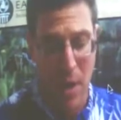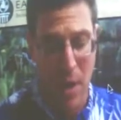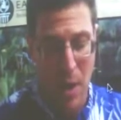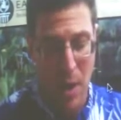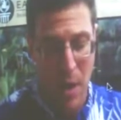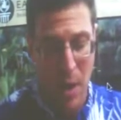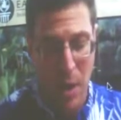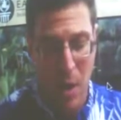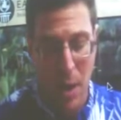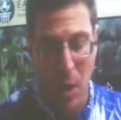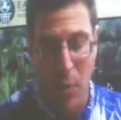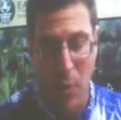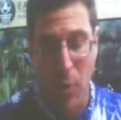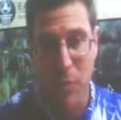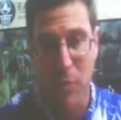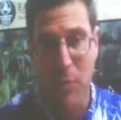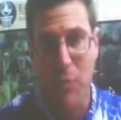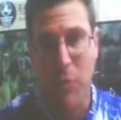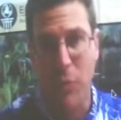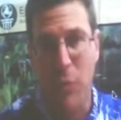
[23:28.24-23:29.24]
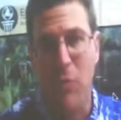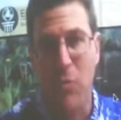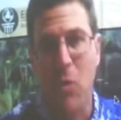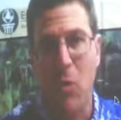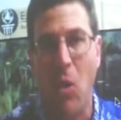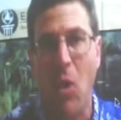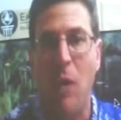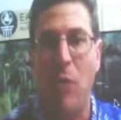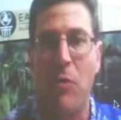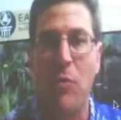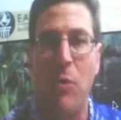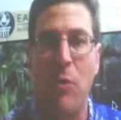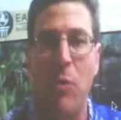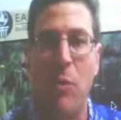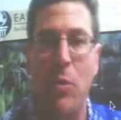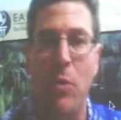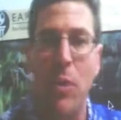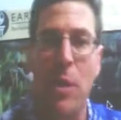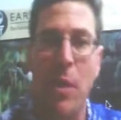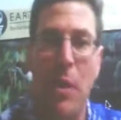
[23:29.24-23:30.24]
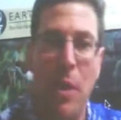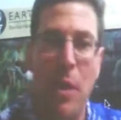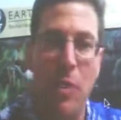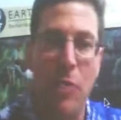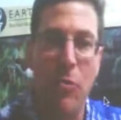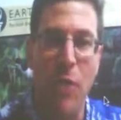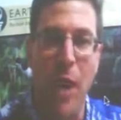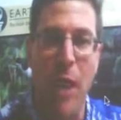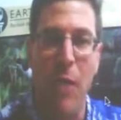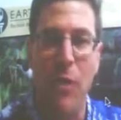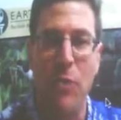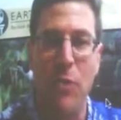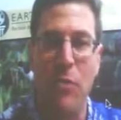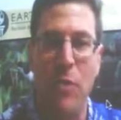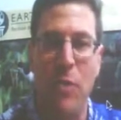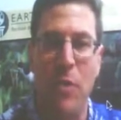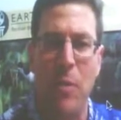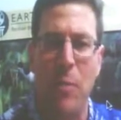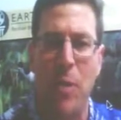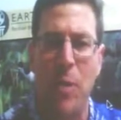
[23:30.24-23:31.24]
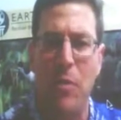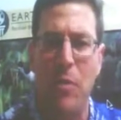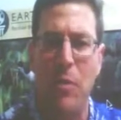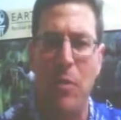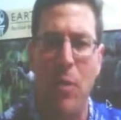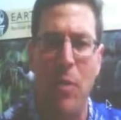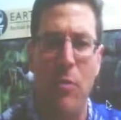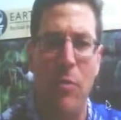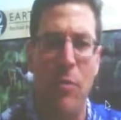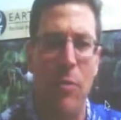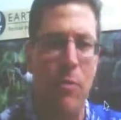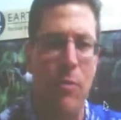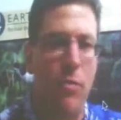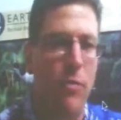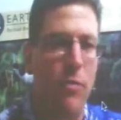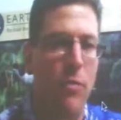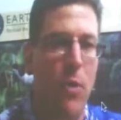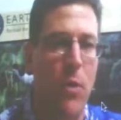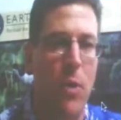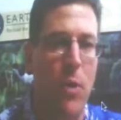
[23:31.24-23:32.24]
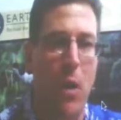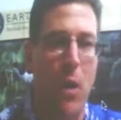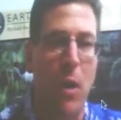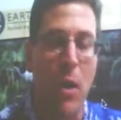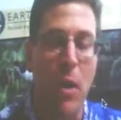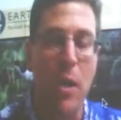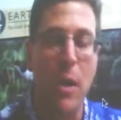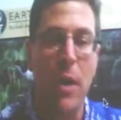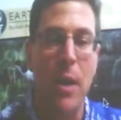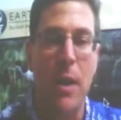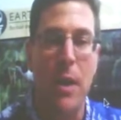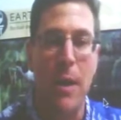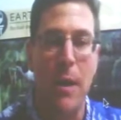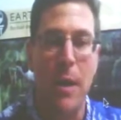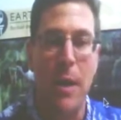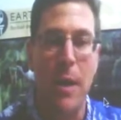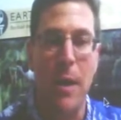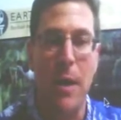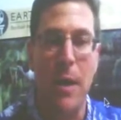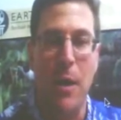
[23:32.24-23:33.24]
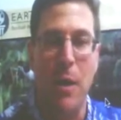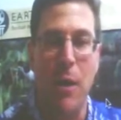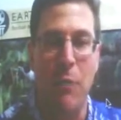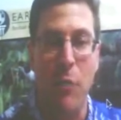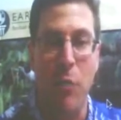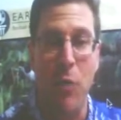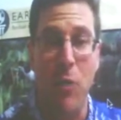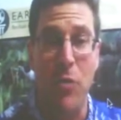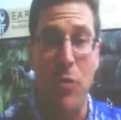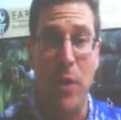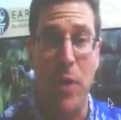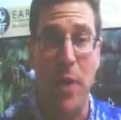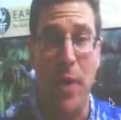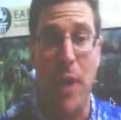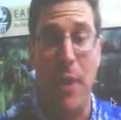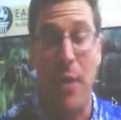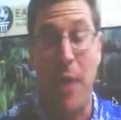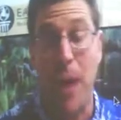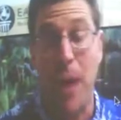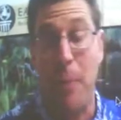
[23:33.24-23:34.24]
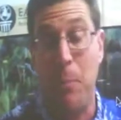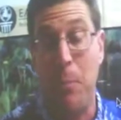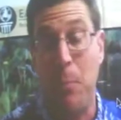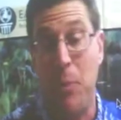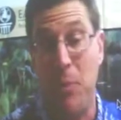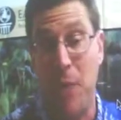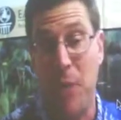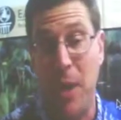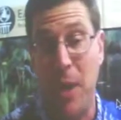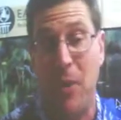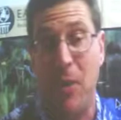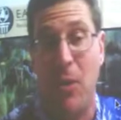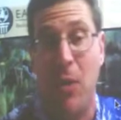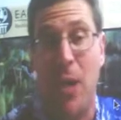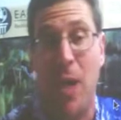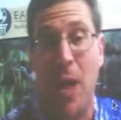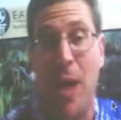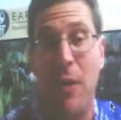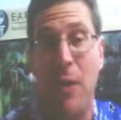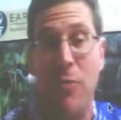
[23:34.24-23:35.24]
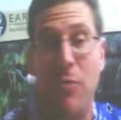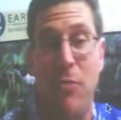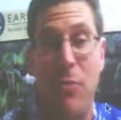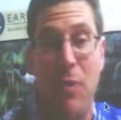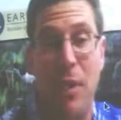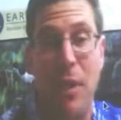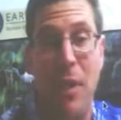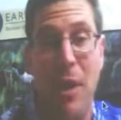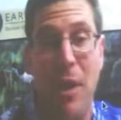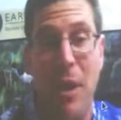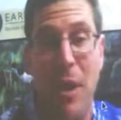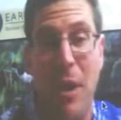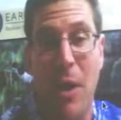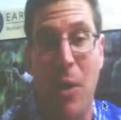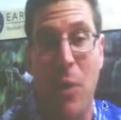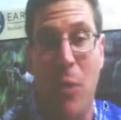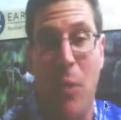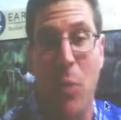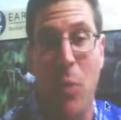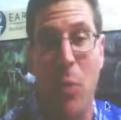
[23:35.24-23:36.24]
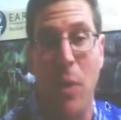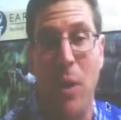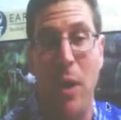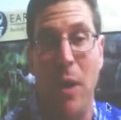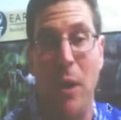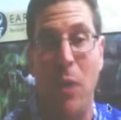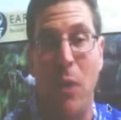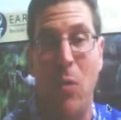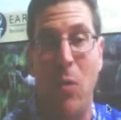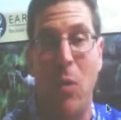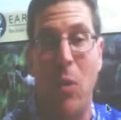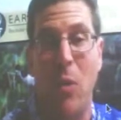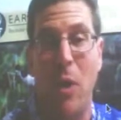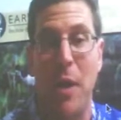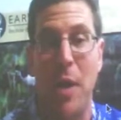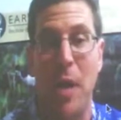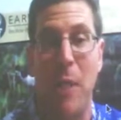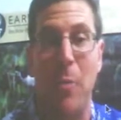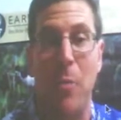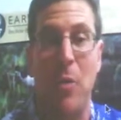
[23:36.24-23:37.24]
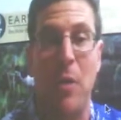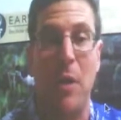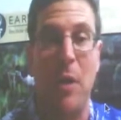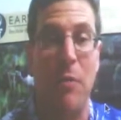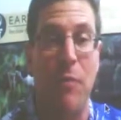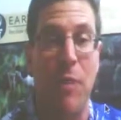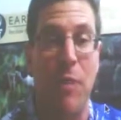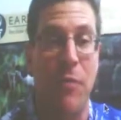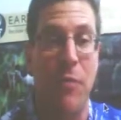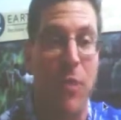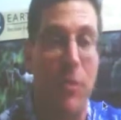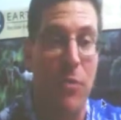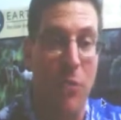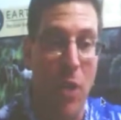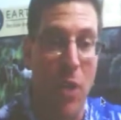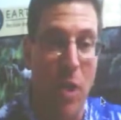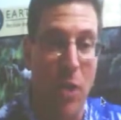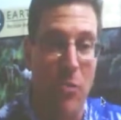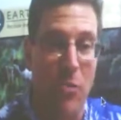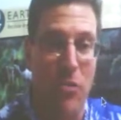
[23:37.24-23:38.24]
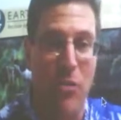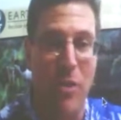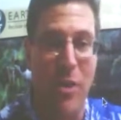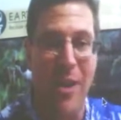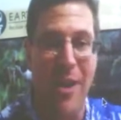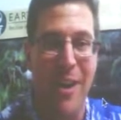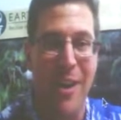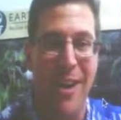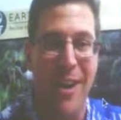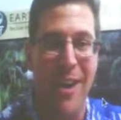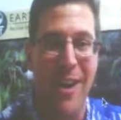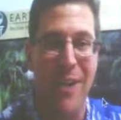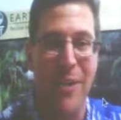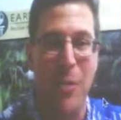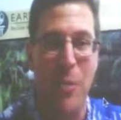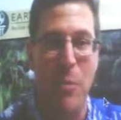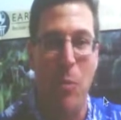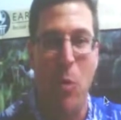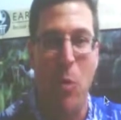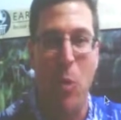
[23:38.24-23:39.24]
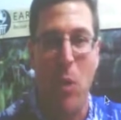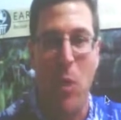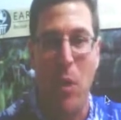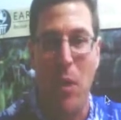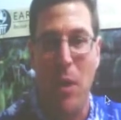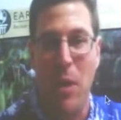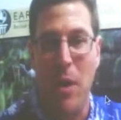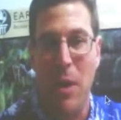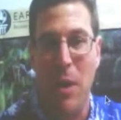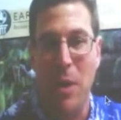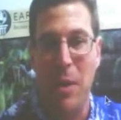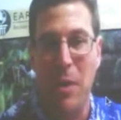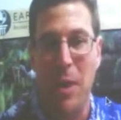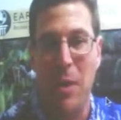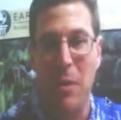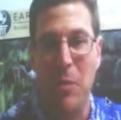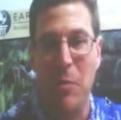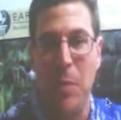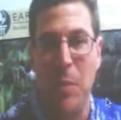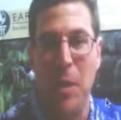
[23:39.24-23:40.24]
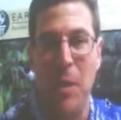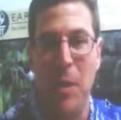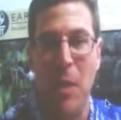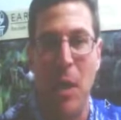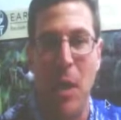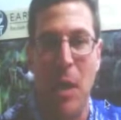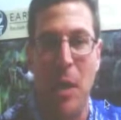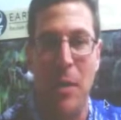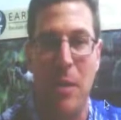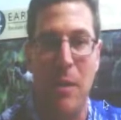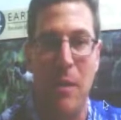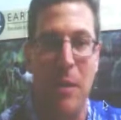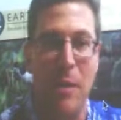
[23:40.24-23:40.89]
was the first lawsuit challenging the military's use of sonar. Unfortunately, in that particular case, we were unable to convince the judge that more needed to be done.